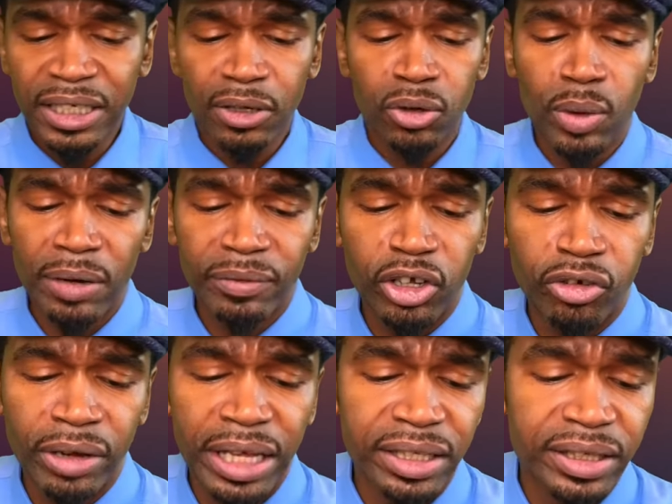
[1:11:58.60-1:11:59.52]
tell whoever
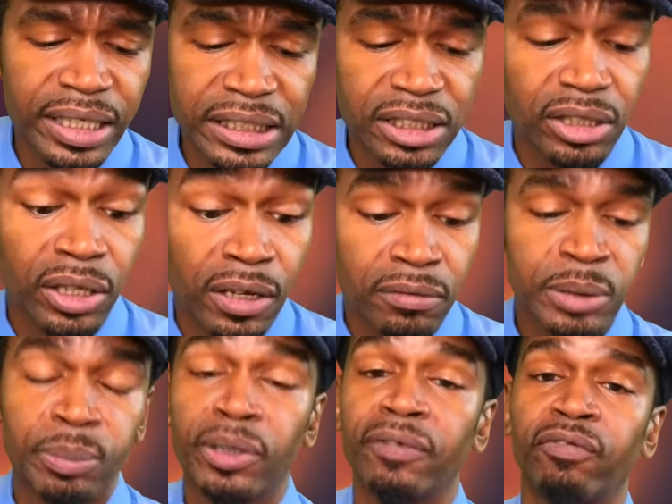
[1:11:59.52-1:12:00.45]
created this loves
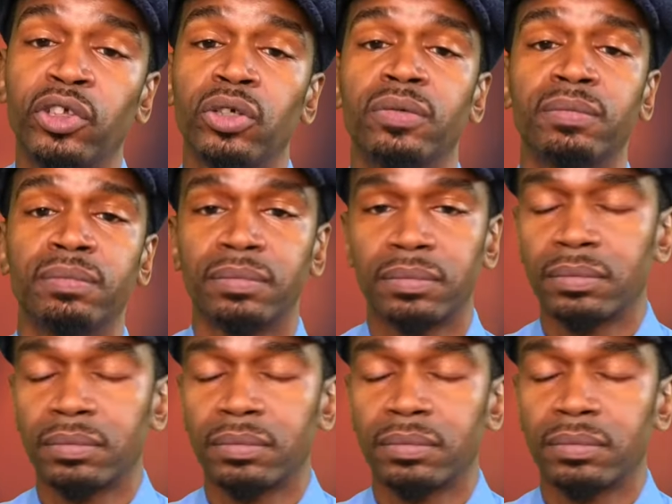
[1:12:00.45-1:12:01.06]
perfume.